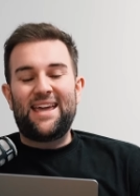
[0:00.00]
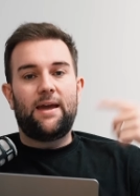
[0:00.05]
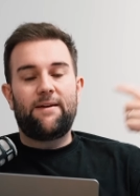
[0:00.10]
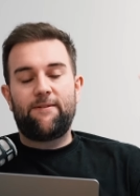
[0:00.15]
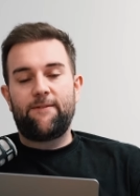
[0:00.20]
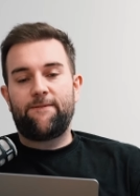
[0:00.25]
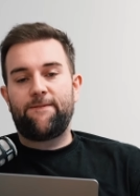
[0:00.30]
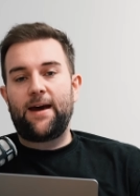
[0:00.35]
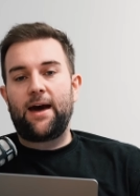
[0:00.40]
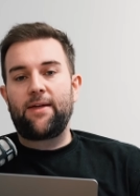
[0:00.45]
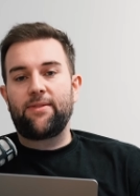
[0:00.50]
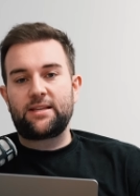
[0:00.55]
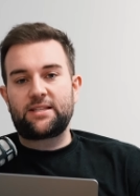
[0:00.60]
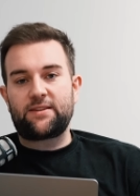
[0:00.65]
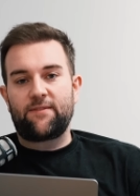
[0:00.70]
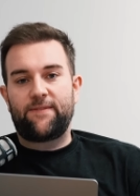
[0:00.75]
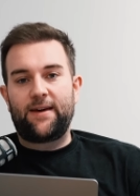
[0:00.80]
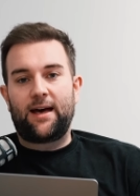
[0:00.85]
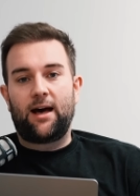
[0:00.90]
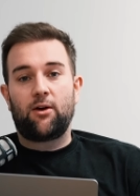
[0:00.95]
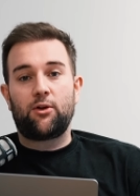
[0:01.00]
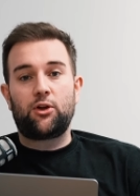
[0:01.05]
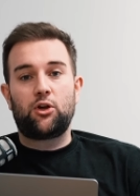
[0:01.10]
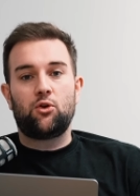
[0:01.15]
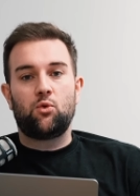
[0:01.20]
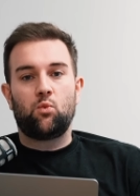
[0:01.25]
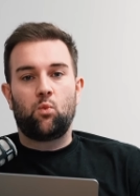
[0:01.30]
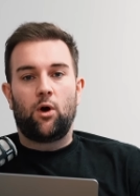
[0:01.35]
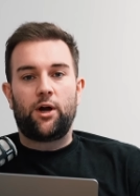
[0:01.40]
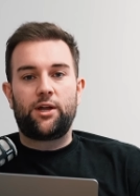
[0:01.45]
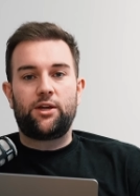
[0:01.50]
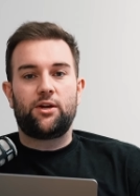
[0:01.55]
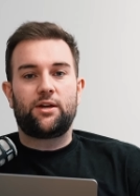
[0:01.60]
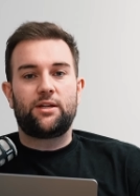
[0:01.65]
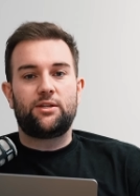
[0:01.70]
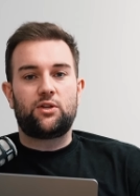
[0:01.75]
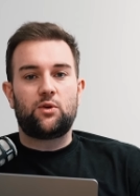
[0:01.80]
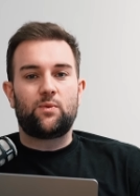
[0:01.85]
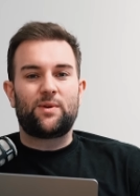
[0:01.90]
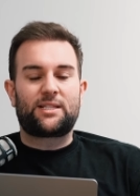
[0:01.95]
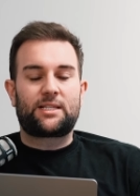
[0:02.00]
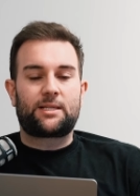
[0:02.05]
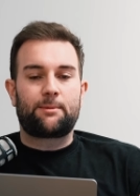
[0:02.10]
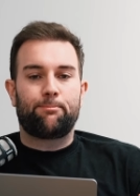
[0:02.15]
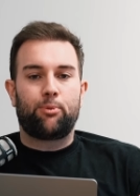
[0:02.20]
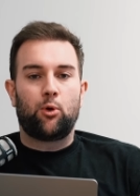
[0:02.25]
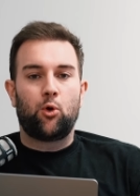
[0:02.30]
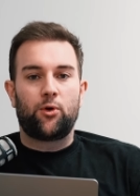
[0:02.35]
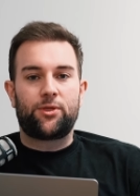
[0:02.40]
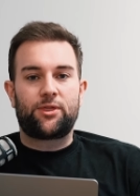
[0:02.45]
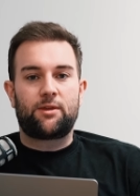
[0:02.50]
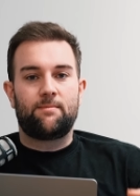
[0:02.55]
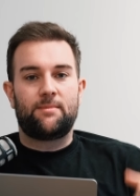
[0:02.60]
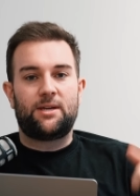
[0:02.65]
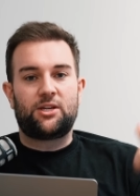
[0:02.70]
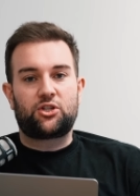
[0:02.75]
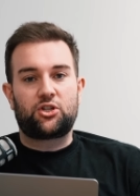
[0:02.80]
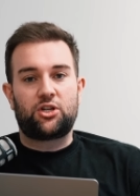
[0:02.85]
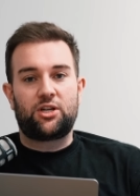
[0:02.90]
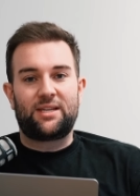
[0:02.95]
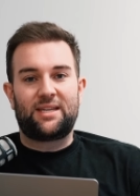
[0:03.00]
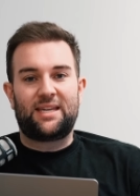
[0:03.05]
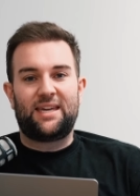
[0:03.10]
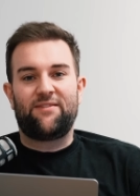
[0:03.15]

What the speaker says: If you found this of value, what you can do is support the mission,